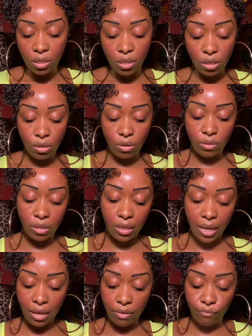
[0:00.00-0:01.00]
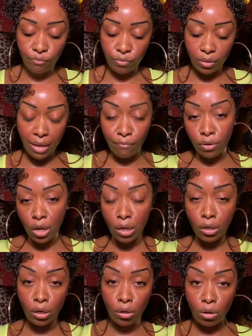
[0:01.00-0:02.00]
You know, that they have, they've
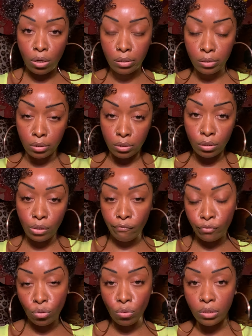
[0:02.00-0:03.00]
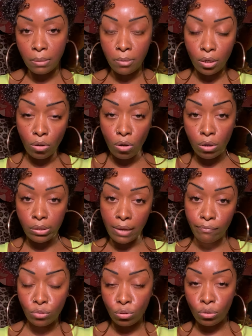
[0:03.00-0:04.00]
learned a lot you've taught them a lot or
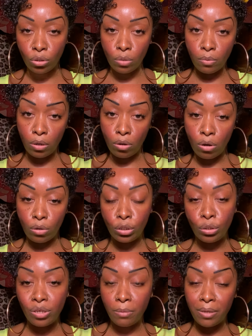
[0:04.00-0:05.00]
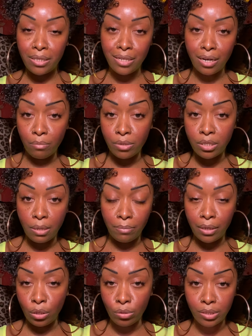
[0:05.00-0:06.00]
they've taught you a lot. you could be dealing with
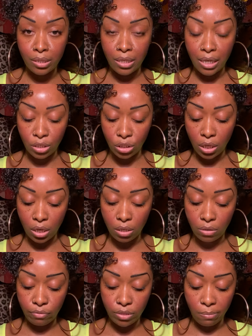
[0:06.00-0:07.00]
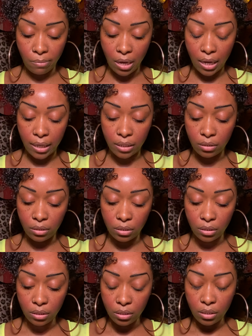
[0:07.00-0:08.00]
somebody who's a teacher of some kind.
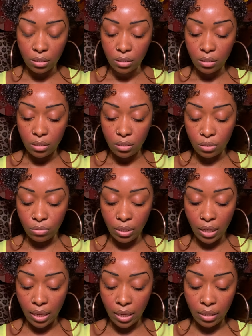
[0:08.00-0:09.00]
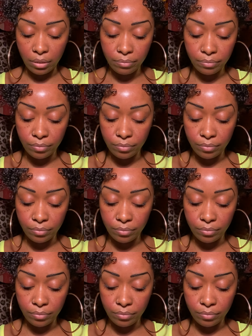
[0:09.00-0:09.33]
Okay.